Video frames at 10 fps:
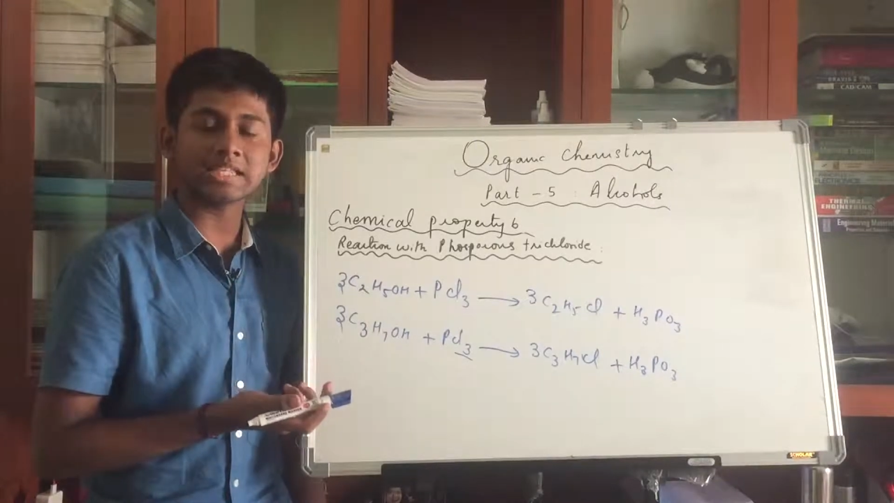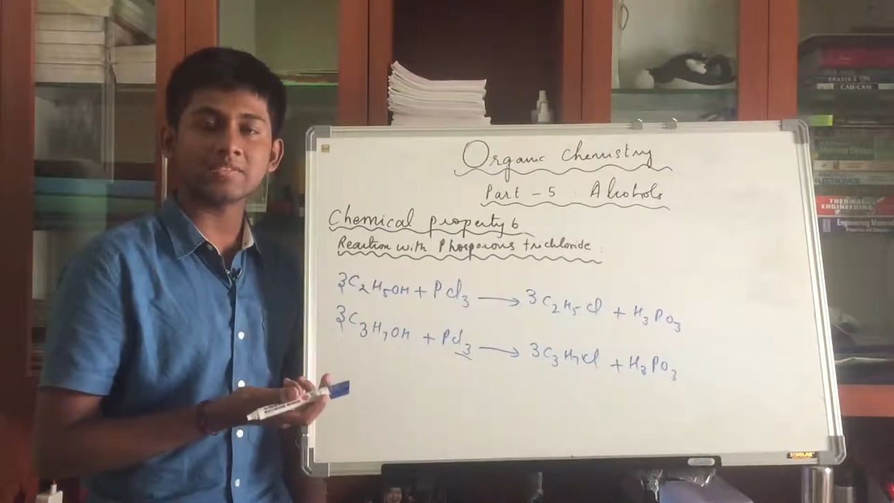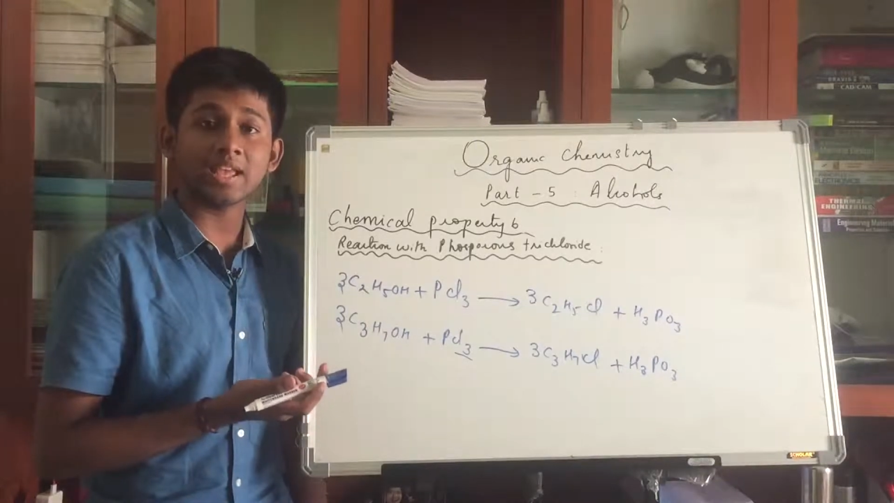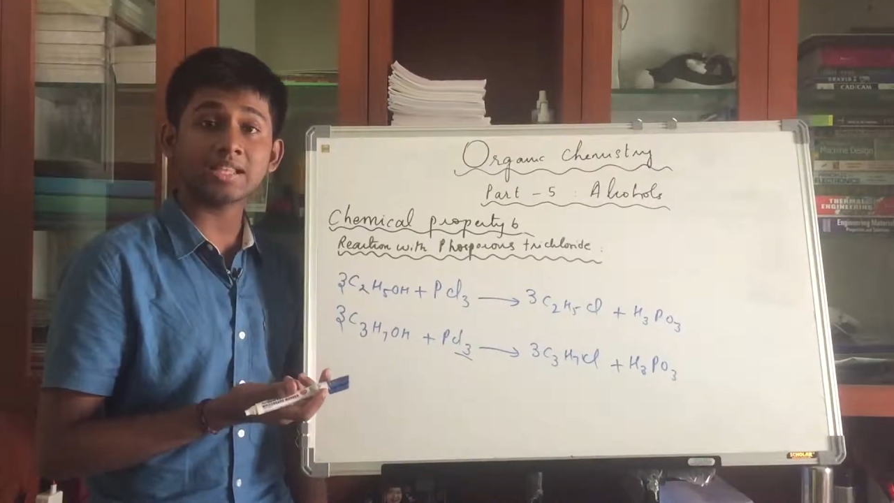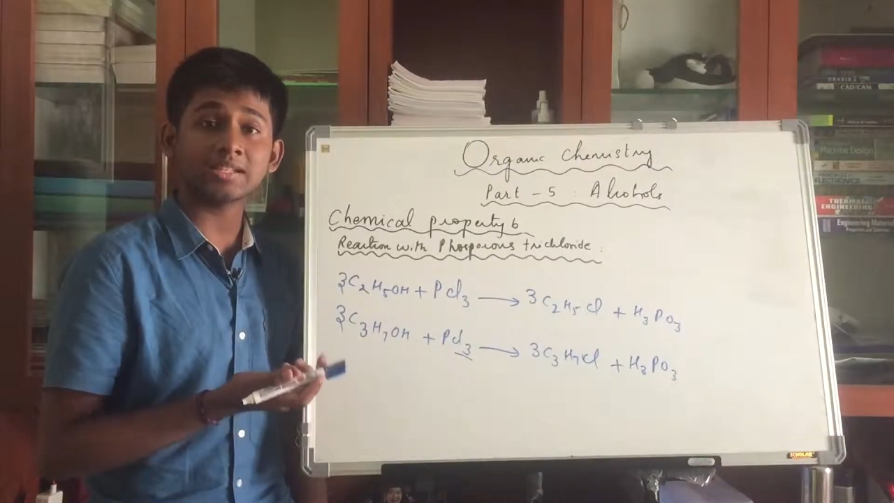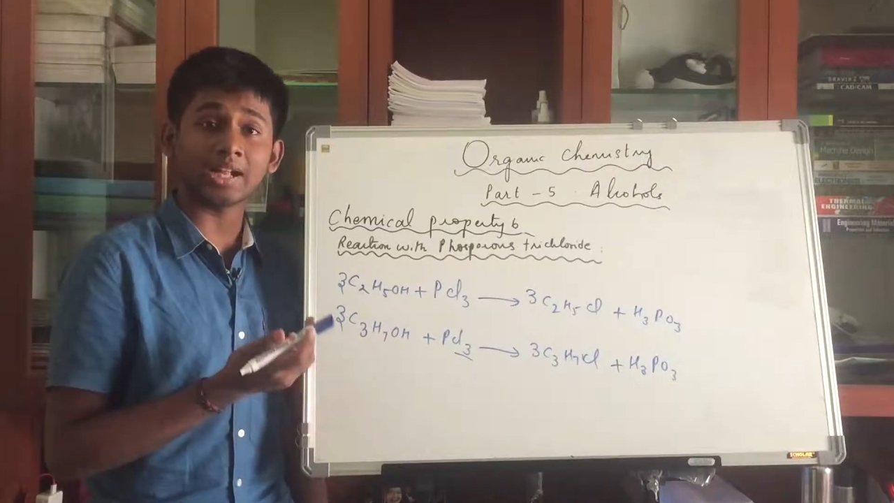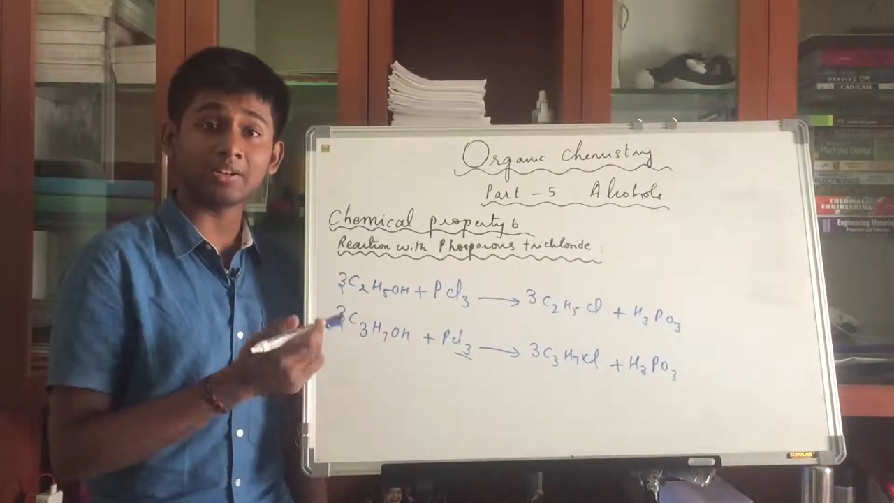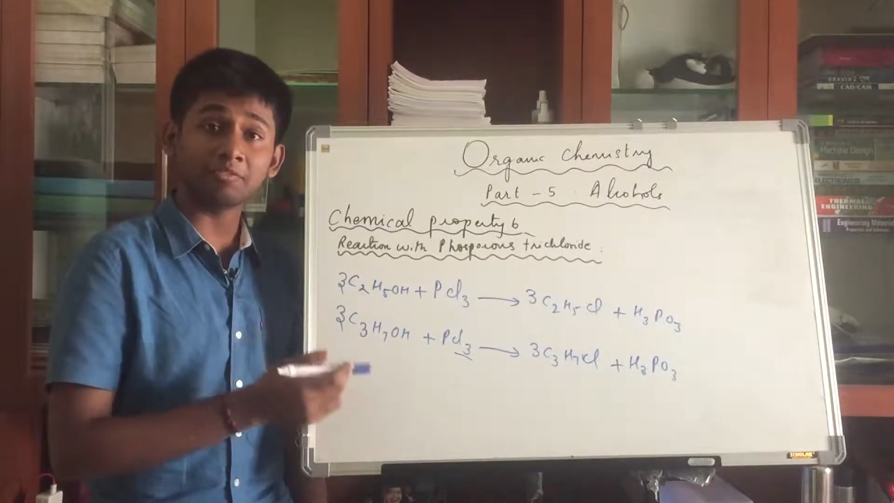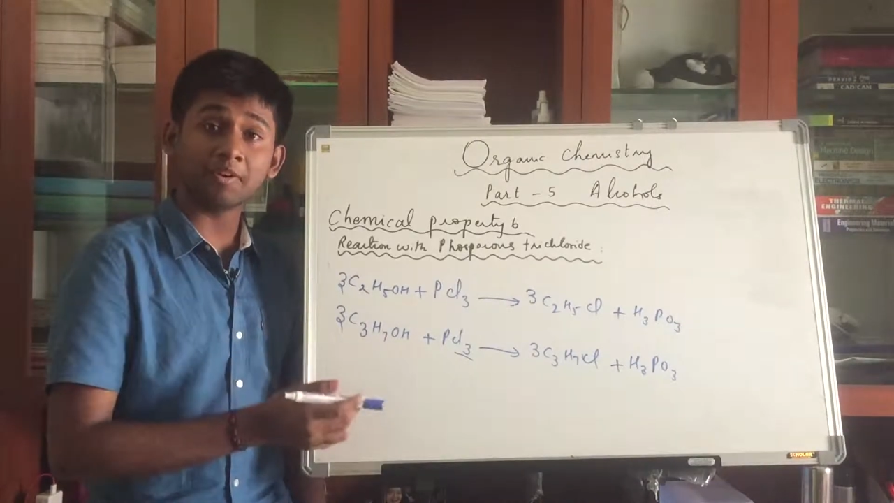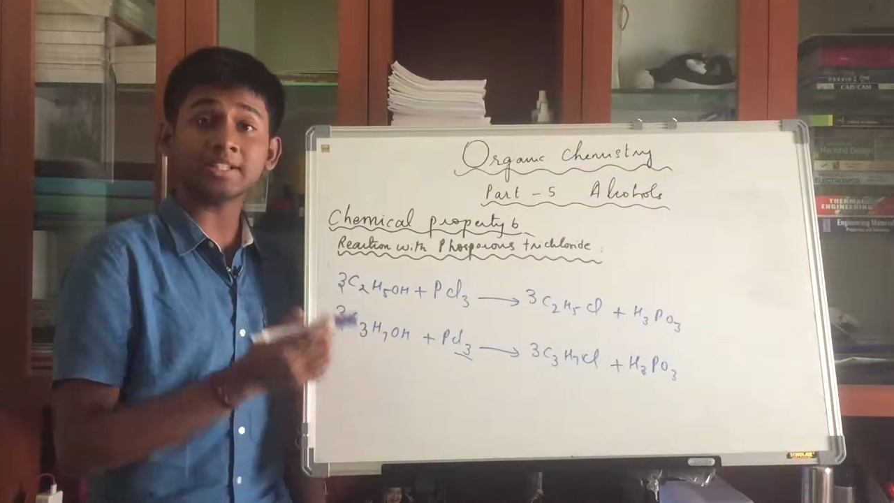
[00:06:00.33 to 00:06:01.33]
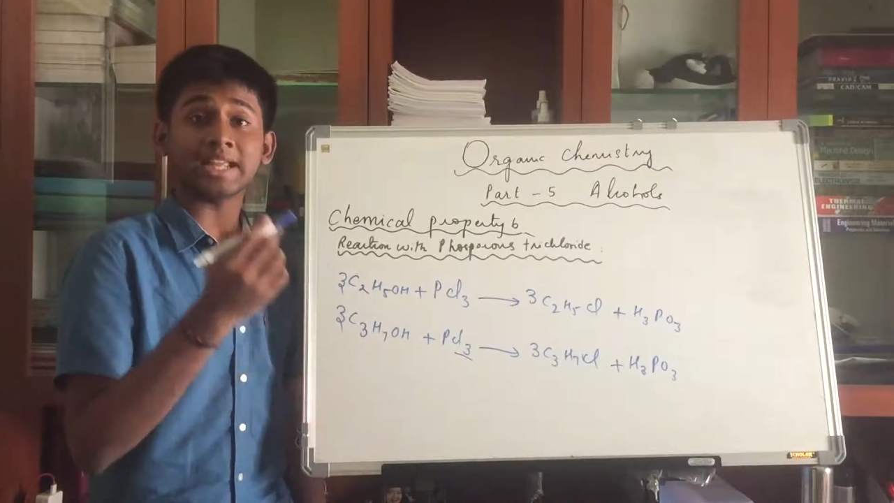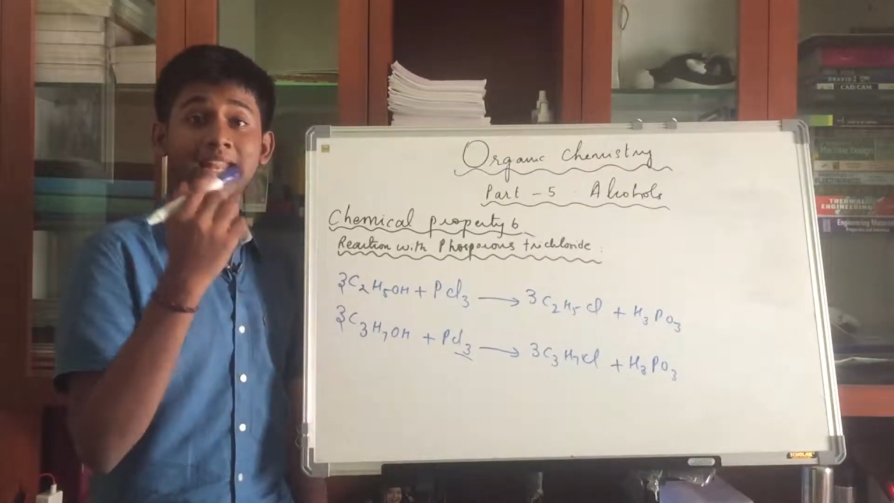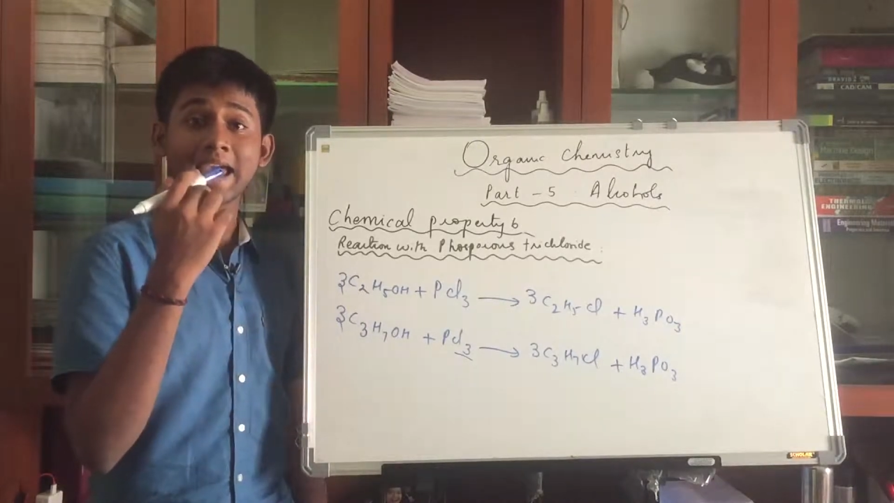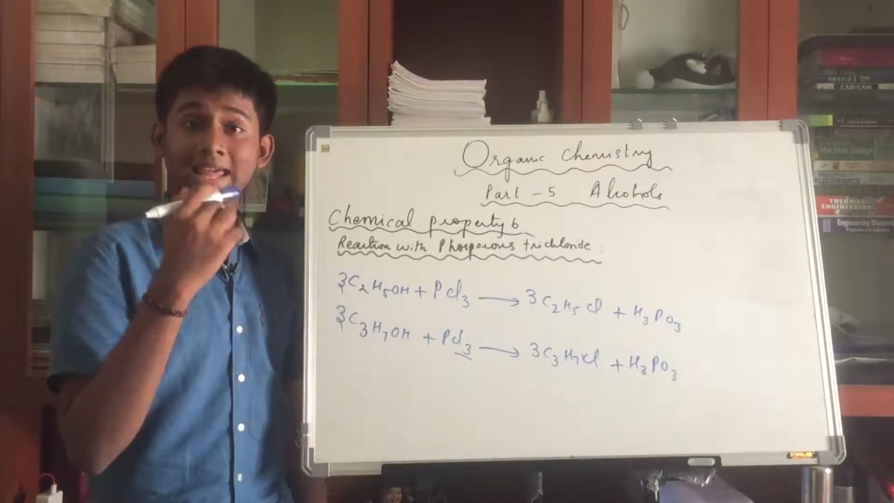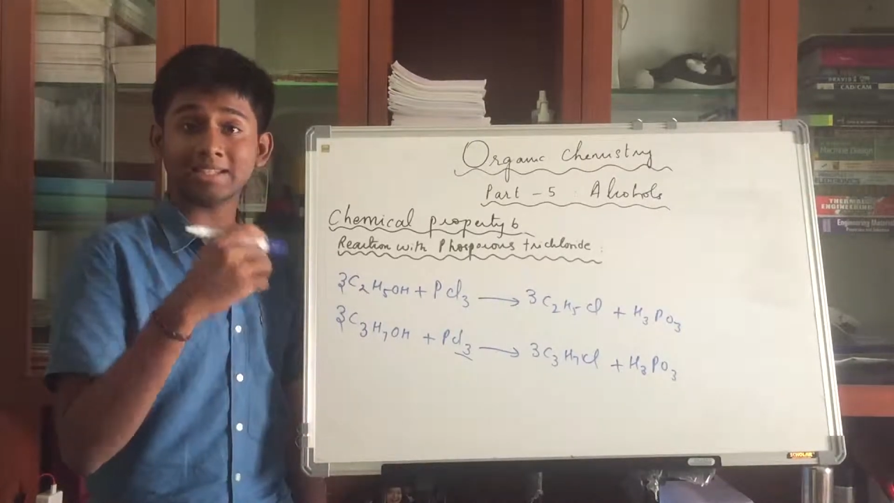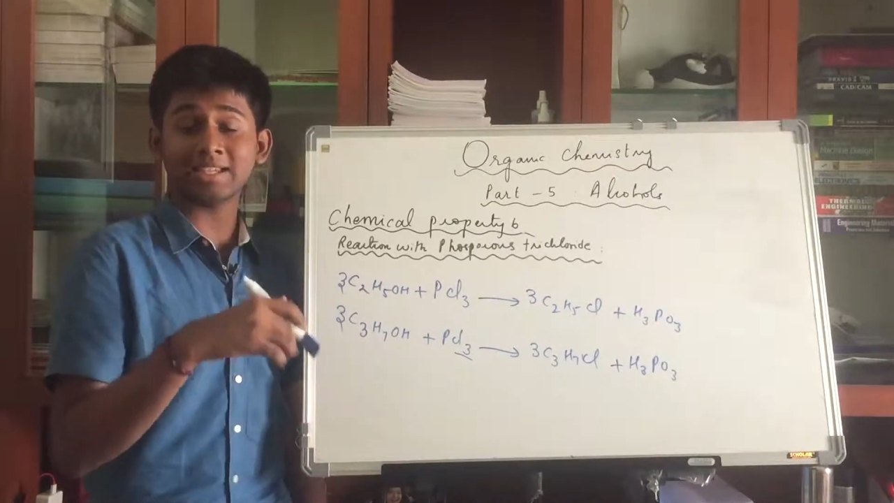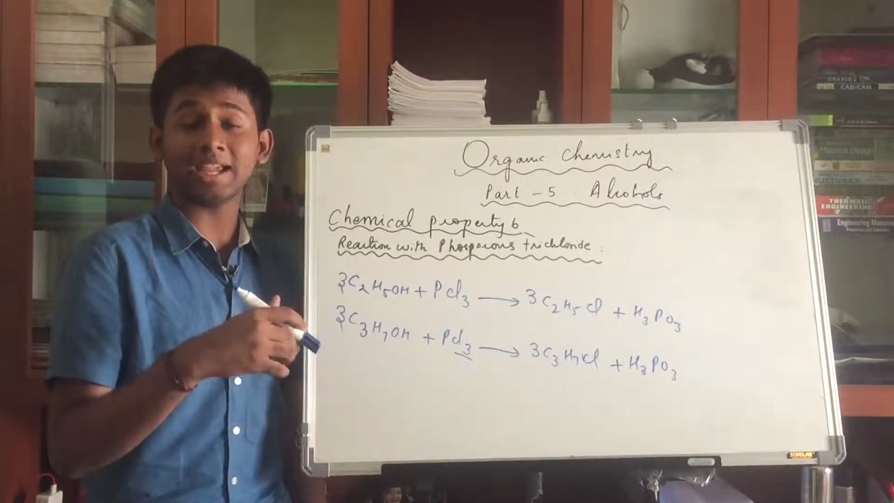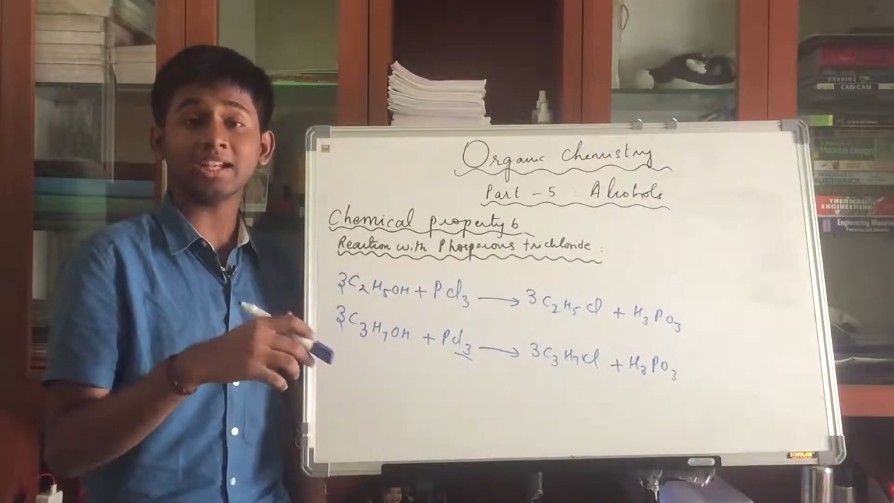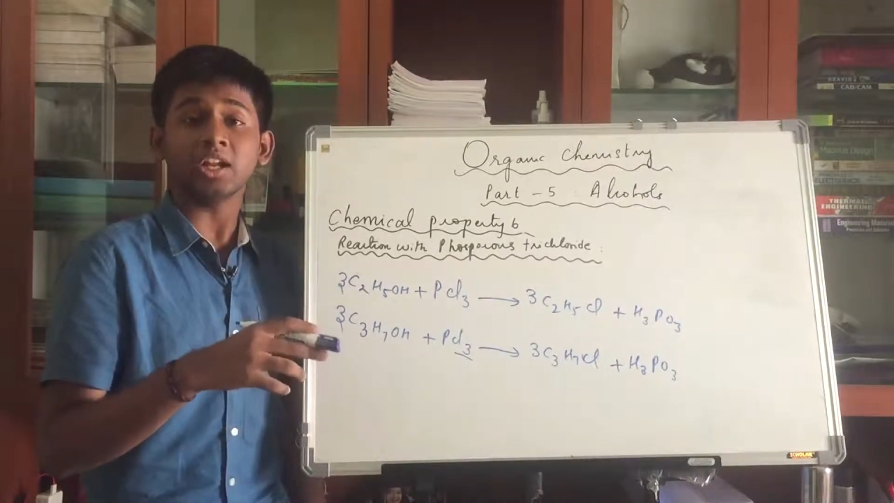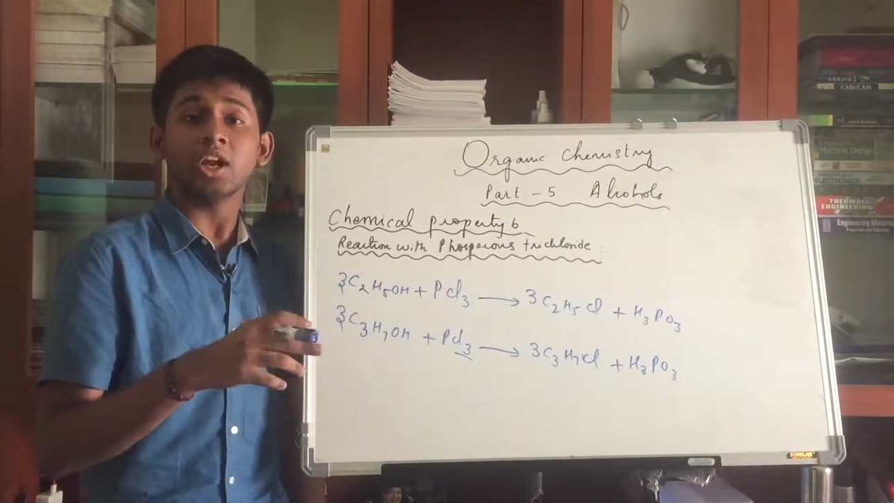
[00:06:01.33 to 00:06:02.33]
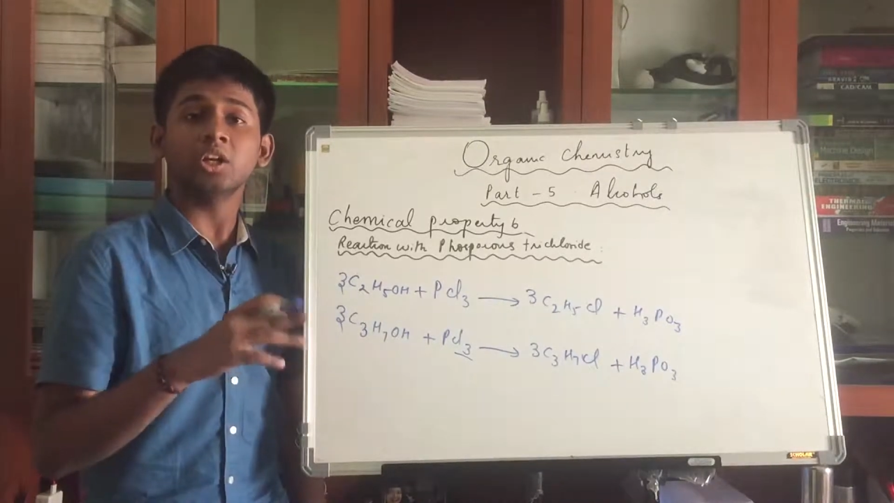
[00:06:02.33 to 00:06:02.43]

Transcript: they ask convert an alkane